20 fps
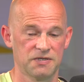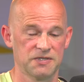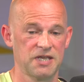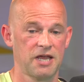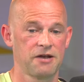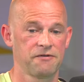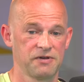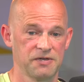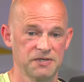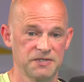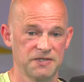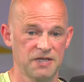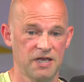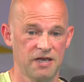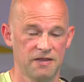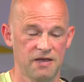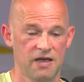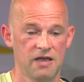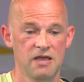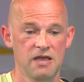There's areas
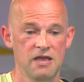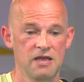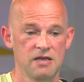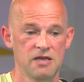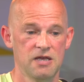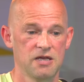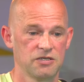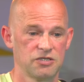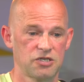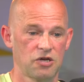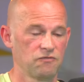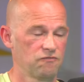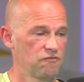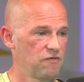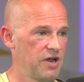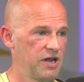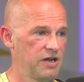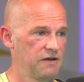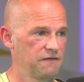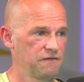there that don't
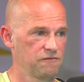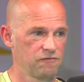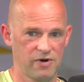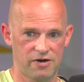rain,